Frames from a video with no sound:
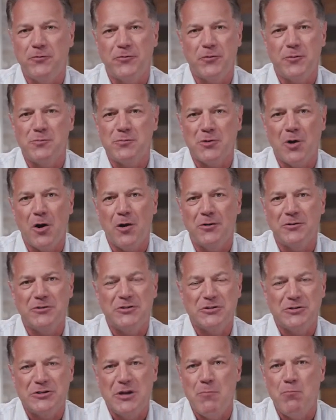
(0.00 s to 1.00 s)
from
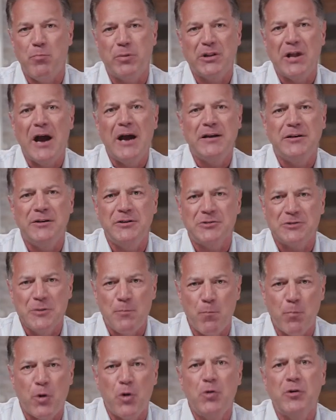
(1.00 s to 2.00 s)
darkness and blindness
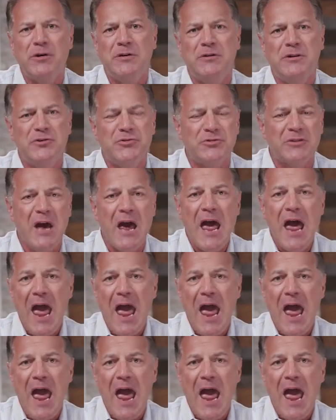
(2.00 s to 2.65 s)
and brokenness